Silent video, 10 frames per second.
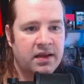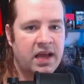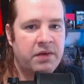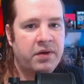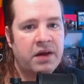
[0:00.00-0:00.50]

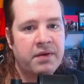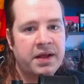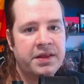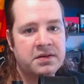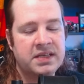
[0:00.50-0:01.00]
And when I
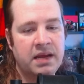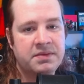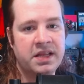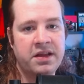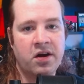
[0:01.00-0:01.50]
read those
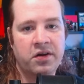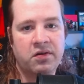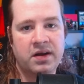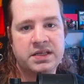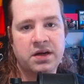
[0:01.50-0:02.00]
names in the
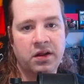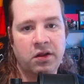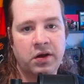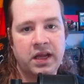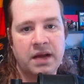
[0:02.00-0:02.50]
article, I started
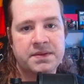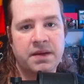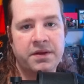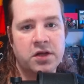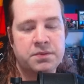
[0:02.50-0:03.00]
looking up
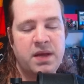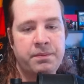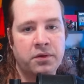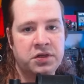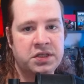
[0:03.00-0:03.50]
some of those
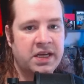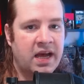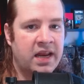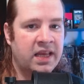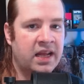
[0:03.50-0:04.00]
people just to
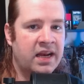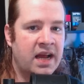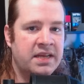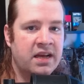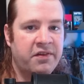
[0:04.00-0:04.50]
kind of get an
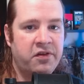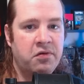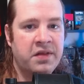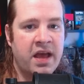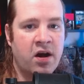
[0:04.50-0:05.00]
idea of
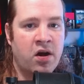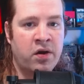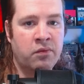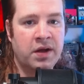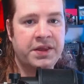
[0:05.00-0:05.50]
who they
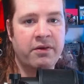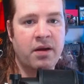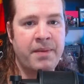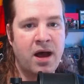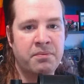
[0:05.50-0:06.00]
are and what they're
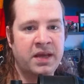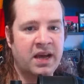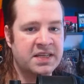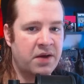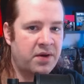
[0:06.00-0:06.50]
about
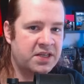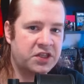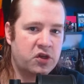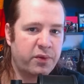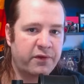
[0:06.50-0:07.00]
because I wasn't
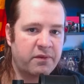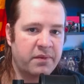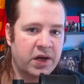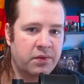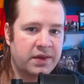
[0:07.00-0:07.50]
super
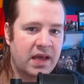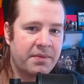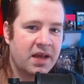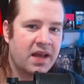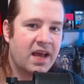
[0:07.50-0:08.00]
familiar with
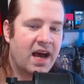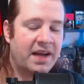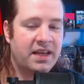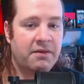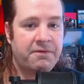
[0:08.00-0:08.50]
them. I
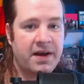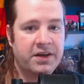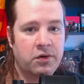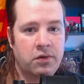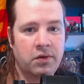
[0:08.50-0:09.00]
didn't find
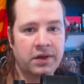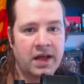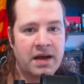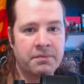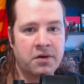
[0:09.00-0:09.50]
a whole
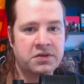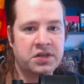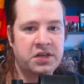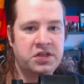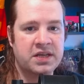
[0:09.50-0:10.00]
lot,
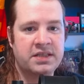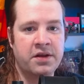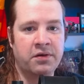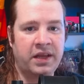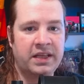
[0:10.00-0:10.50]
mostly just
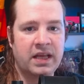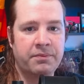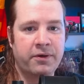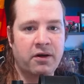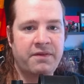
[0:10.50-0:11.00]
their
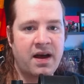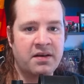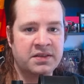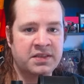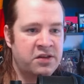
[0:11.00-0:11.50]
LinkedIn
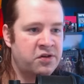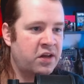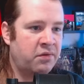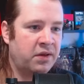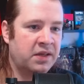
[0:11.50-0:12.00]
profiles, and you
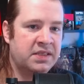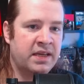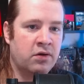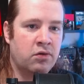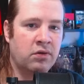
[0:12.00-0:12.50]
can not really
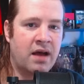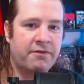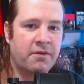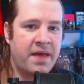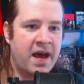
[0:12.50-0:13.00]
see a whole lot
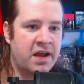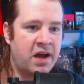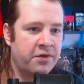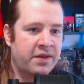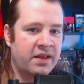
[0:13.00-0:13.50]
from that
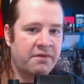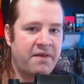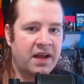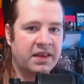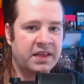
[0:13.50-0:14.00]
other than the
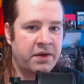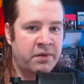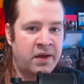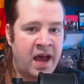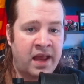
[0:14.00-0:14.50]
fact that
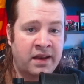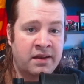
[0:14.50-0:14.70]
they had